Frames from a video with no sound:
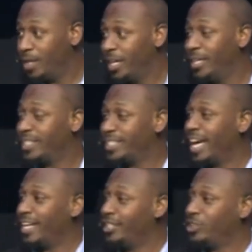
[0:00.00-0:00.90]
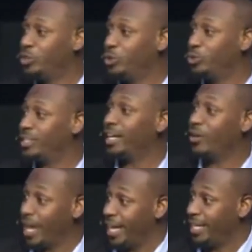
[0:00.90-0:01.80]
and decided to use
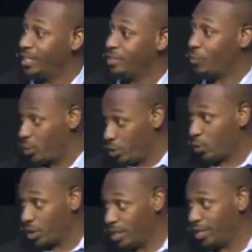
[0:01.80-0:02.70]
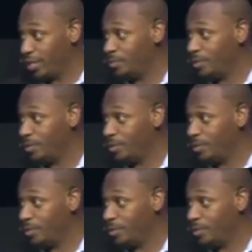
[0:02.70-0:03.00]
their hands for your good.